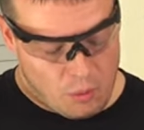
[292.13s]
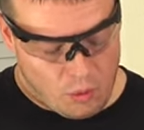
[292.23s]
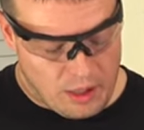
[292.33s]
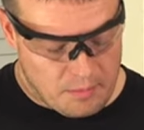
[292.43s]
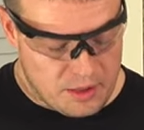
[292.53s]

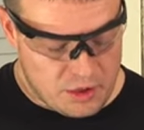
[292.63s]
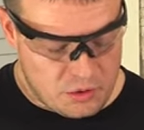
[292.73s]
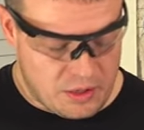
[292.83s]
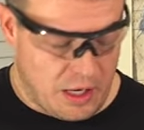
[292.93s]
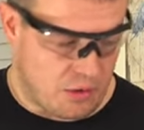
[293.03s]
What I'm gonna
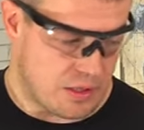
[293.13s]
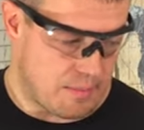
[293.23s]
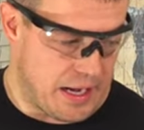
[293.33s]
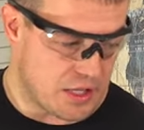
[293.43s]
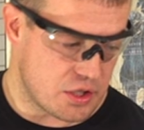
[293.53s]
do now is
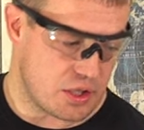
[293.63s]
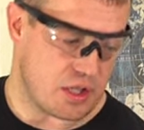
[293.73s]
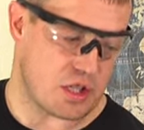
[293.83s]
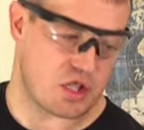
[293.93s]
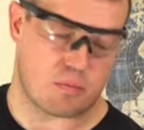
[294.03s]
I'm actually
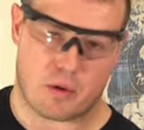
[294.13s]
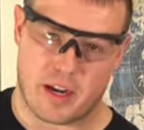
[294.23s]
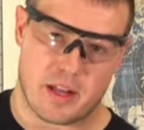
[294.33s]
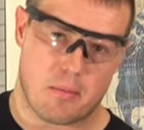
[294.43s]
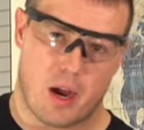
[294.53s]
gonna
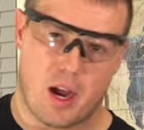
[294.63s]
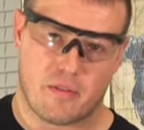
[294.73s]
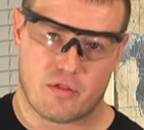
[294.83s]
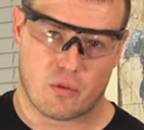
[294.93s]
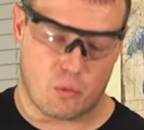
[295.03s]
spray them
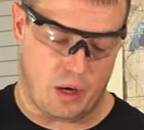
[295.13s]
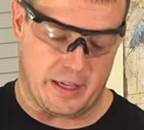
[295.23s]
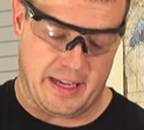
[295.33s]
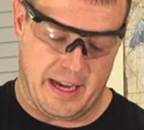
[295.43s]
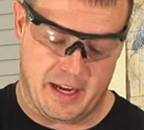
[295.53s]
off
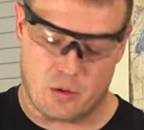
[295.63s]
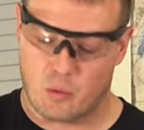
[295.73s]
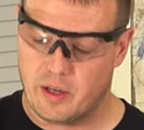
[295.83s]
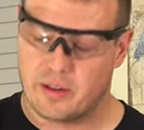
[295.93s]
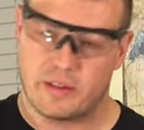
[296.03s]
again
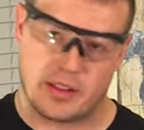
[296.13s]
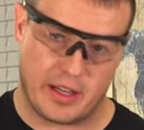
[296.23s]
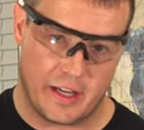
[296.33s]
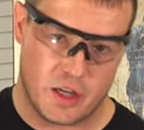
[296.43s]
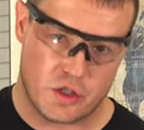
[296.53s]
with
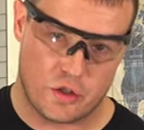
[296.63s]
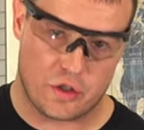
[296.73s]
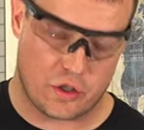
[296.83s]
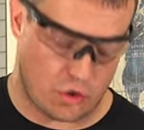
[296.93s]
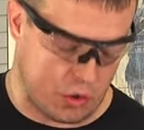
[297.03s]
the
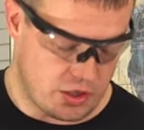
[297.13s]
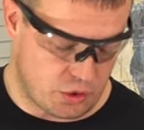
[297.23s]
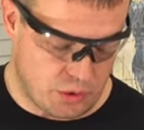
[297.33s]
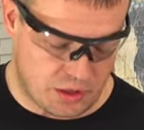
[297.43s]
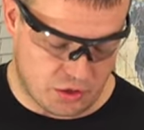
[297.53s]
Shooter's Choice
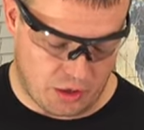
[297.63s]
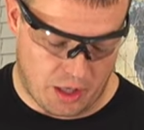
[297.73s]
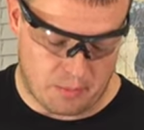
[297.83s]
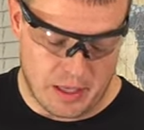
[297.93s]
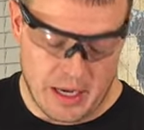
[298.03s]
Quick
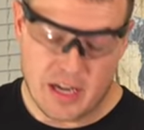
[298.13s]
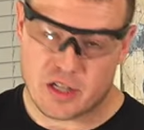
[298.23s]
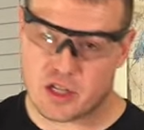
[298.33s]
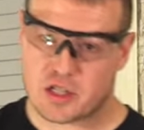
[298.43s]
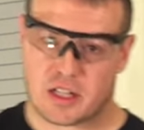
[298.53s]
Scrub
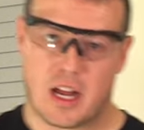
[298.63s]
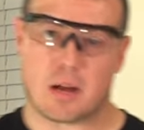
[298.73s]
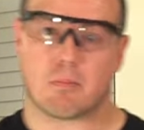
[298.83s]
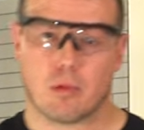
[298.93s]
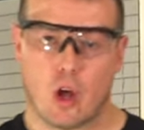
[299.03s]
just to kind
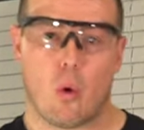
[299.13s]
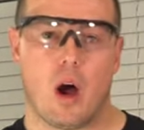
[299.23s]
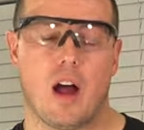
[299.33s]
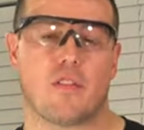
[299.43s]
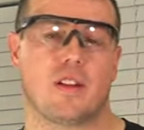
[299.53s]
of blow
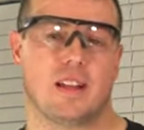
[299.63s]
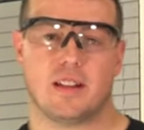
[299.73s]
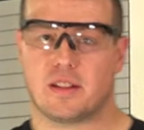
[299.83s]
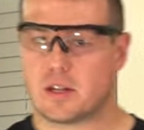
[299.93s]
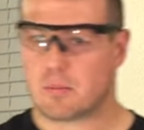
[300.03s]
off any
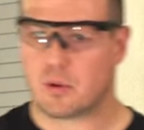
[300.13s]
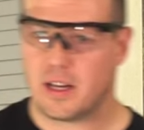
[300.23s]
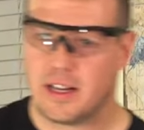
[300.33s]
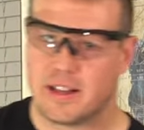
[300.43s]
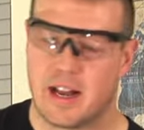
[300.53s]
of the
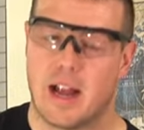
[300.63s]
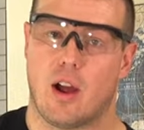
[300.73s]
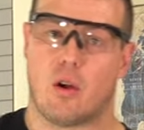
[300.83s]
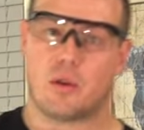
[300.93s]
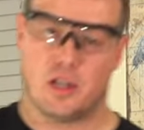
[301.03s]
debris that I
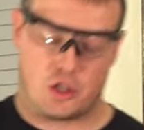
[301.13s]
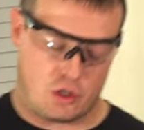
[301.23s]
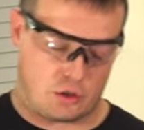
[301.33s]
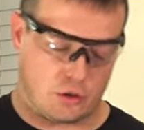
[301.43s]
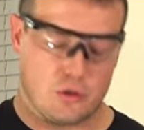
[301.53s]
already
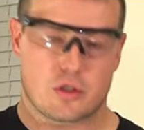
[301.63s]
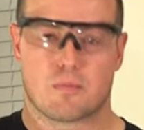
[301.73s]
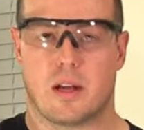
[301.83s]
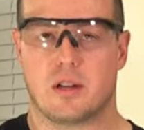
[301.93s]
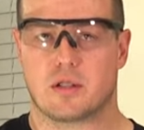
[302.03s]
shook loose
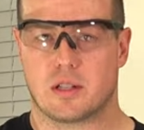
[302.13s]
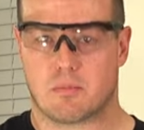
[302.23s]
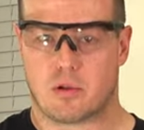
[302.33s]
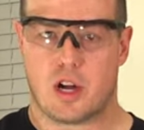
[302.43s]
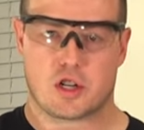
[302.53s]
by using the
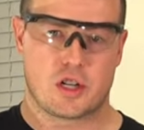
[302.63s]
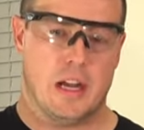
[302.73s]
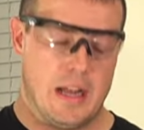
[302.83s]
brush.